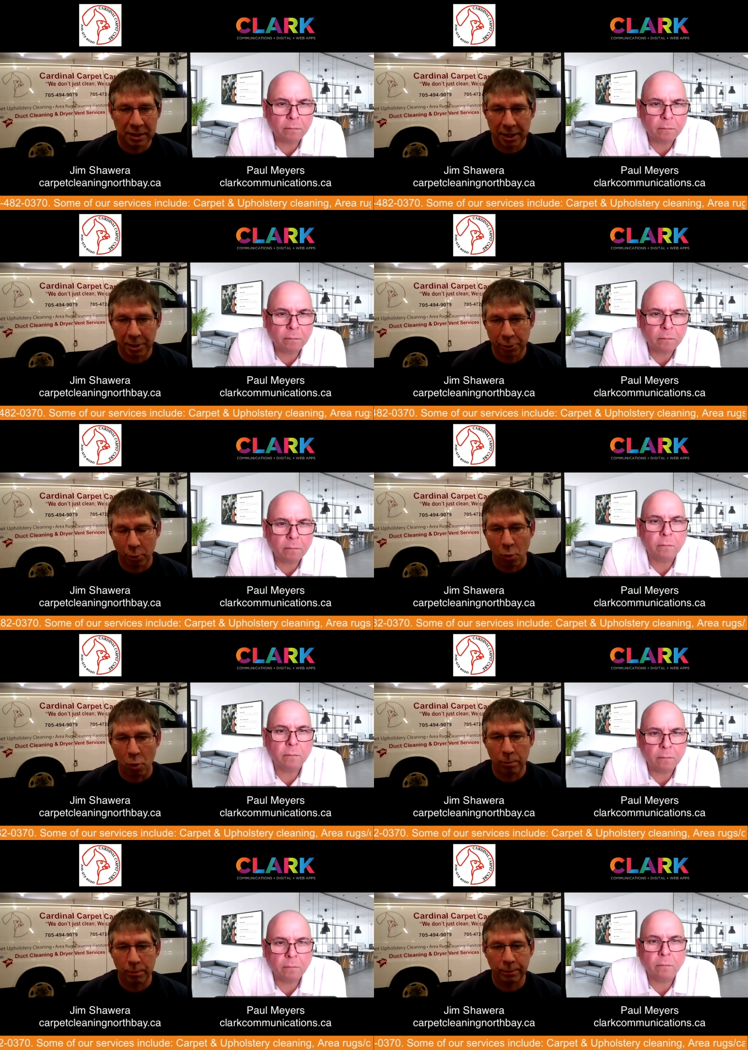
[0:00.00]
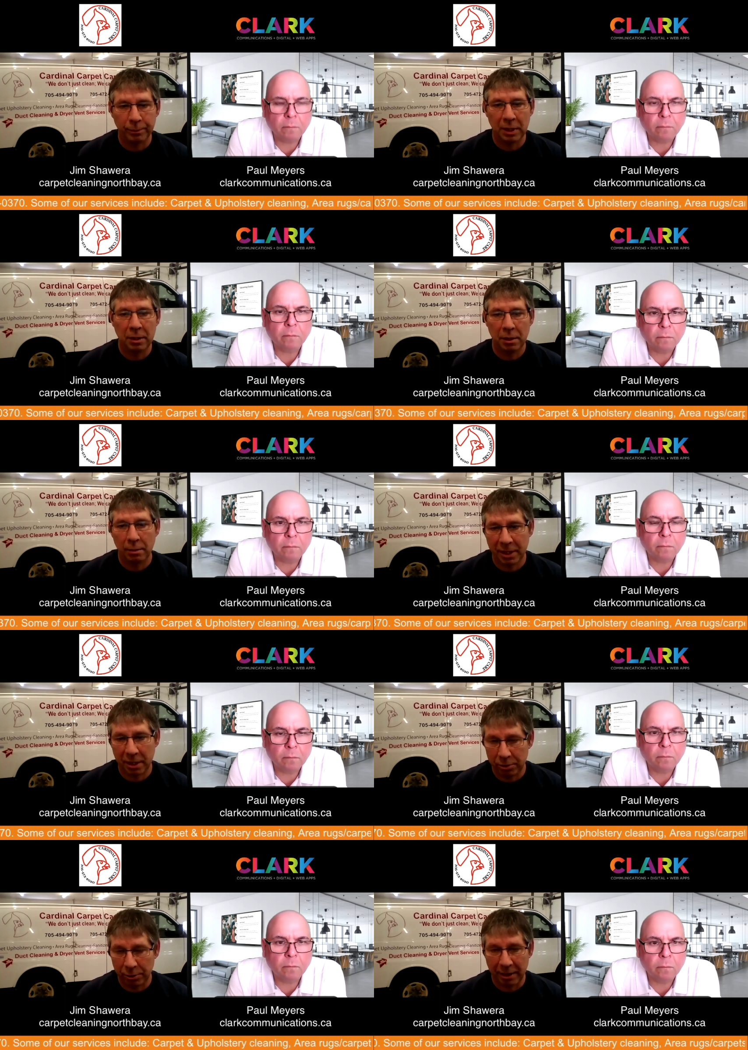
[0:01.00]
Speaker 1: done in your home because
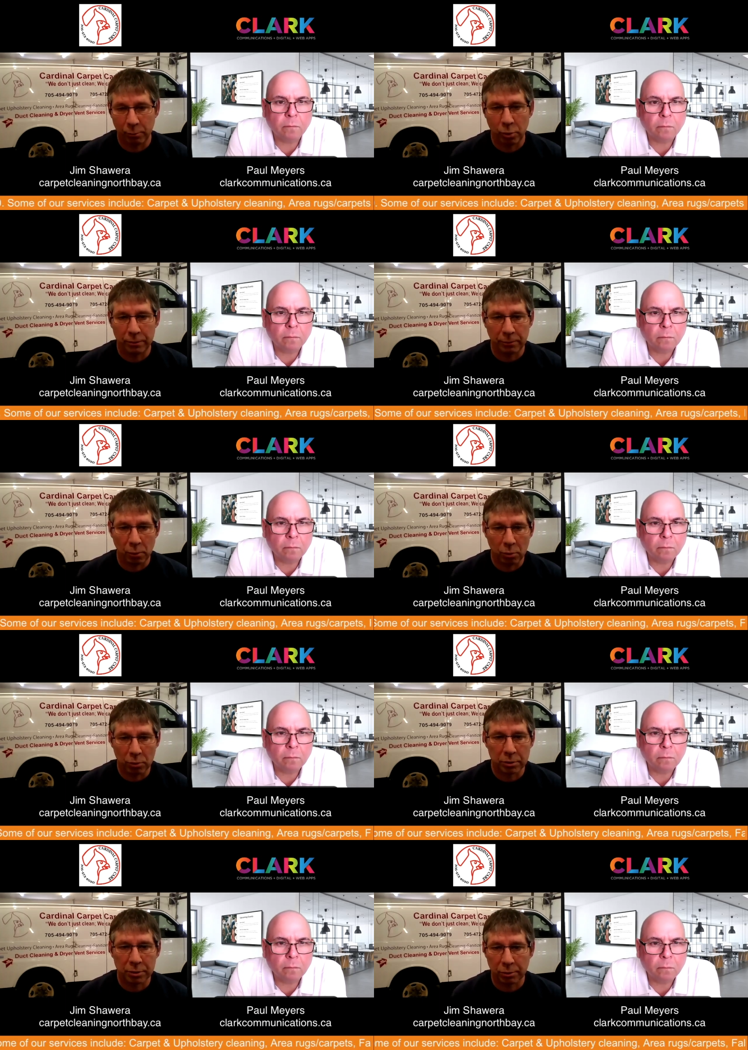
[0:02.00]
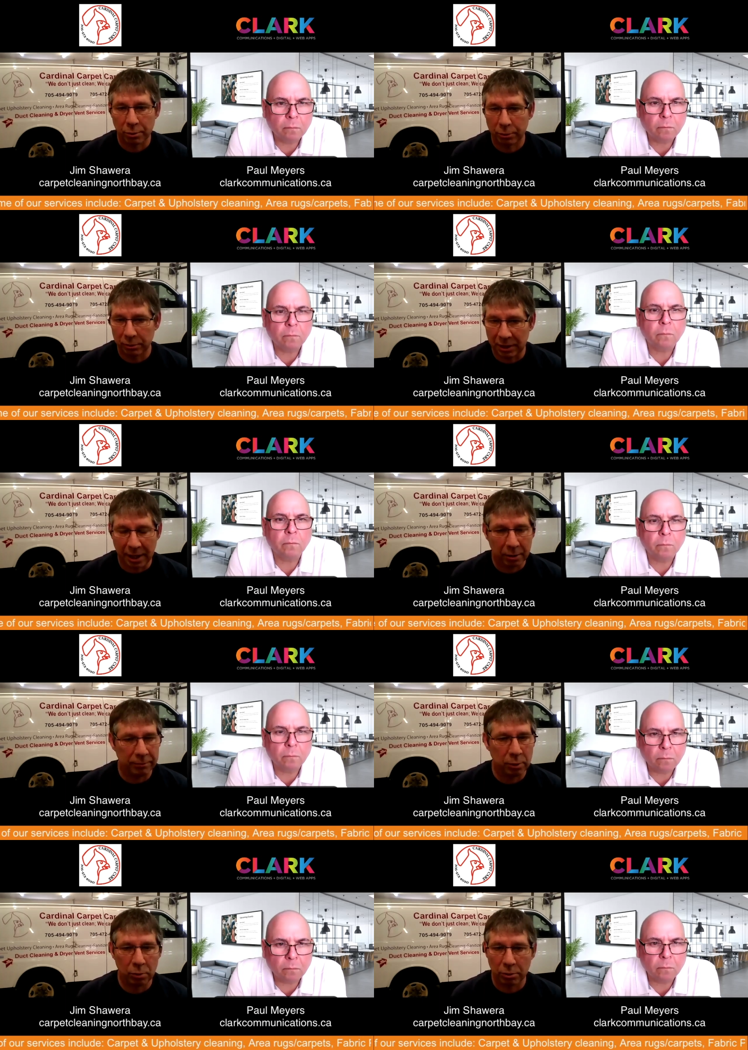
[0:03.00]
you have wood floors or tile
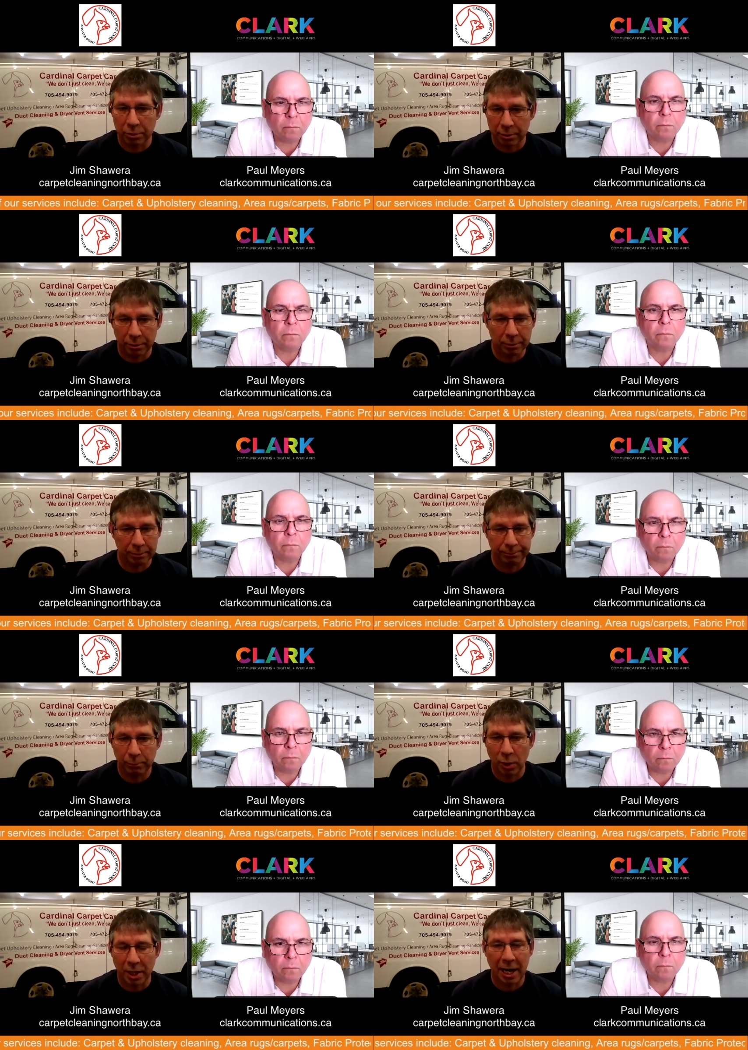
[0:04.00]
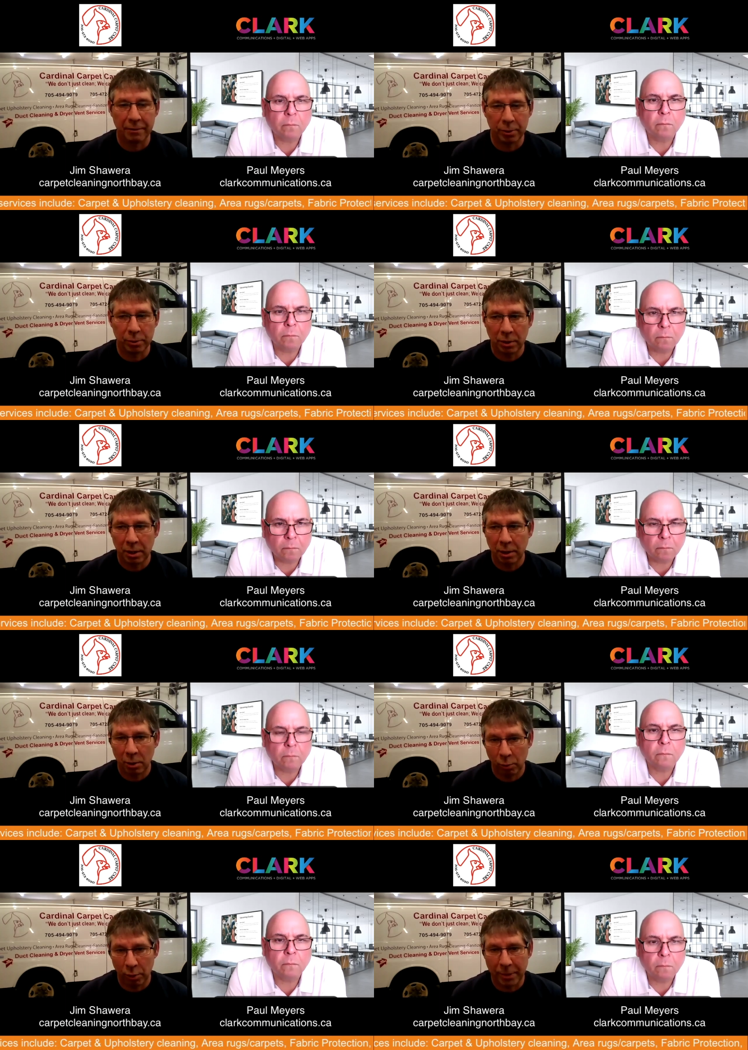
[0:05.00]
floors or what have you,
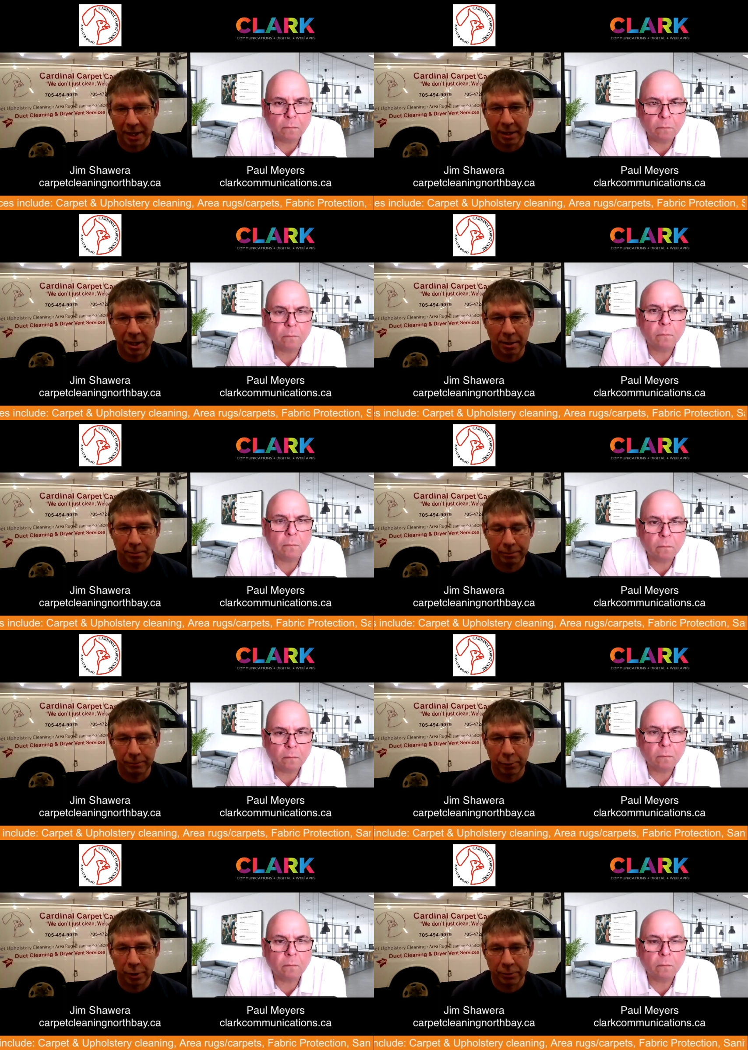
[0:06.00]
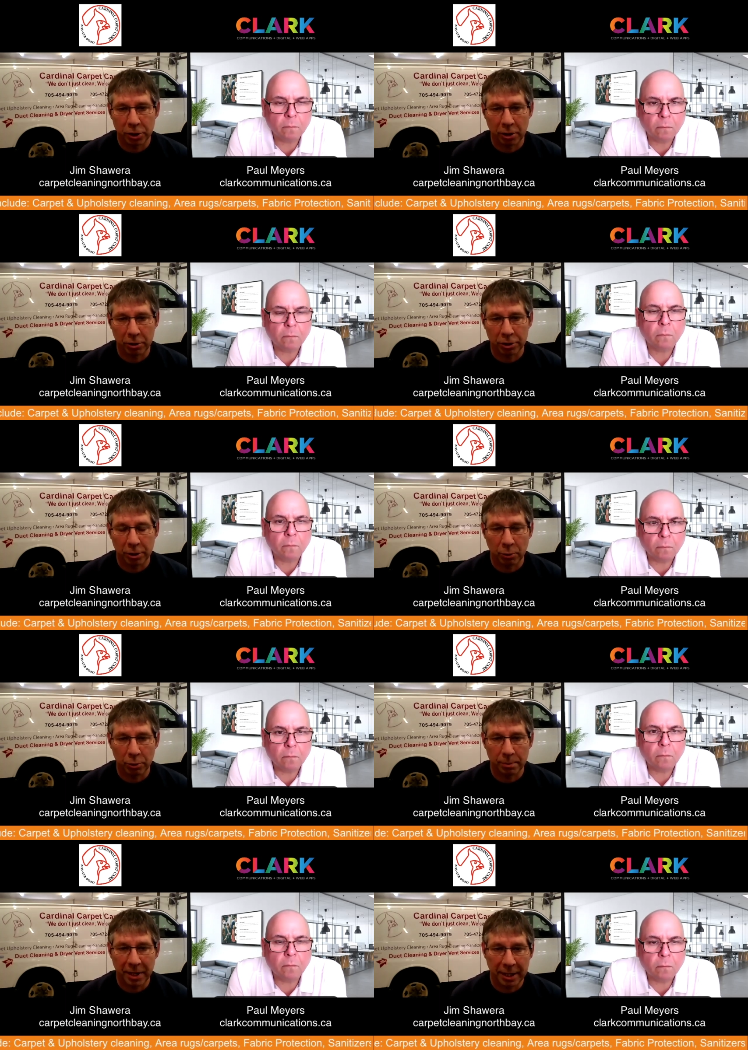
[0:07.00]
we'll pick it up free of charge in North
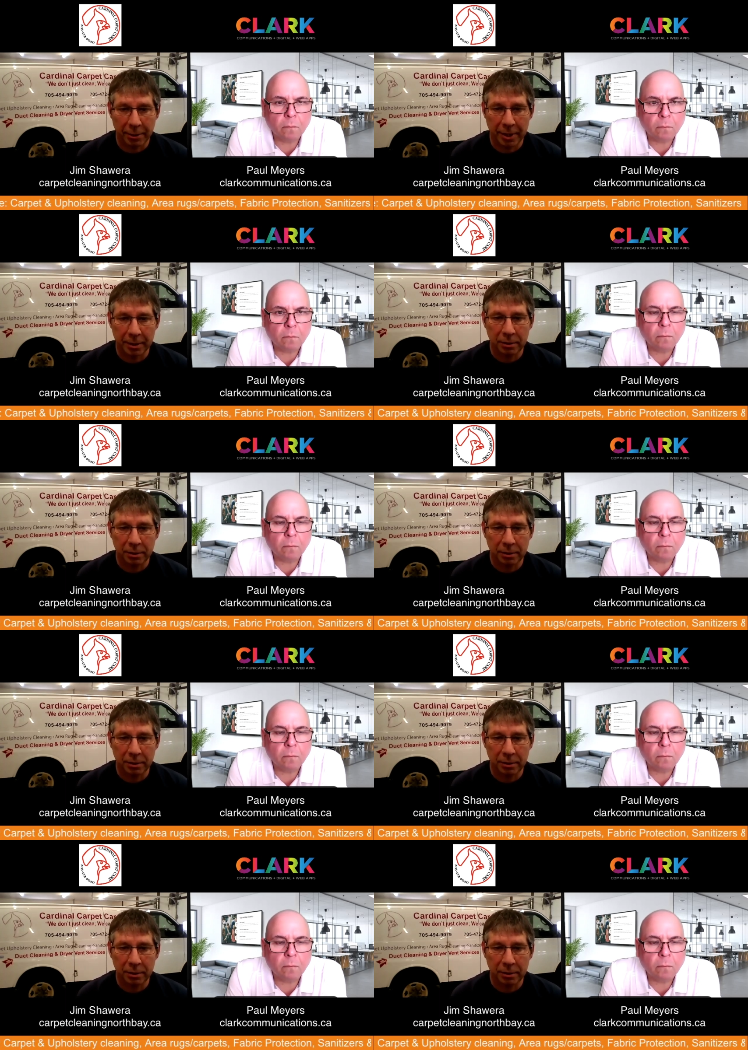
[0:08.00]
Bay area,